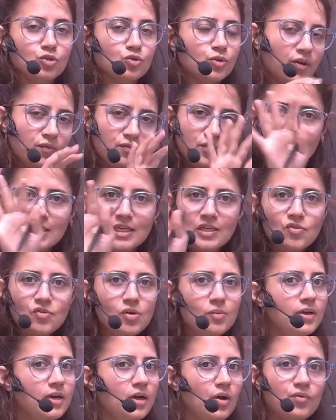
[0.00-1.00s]
So everything
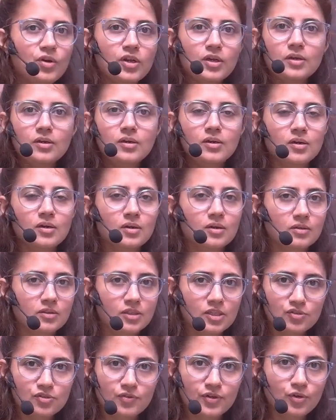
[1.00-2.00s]
we'll be covering in
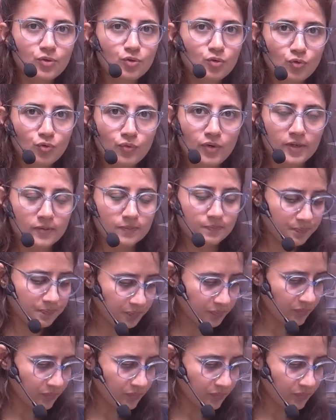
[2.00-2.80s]
this video, don't worry.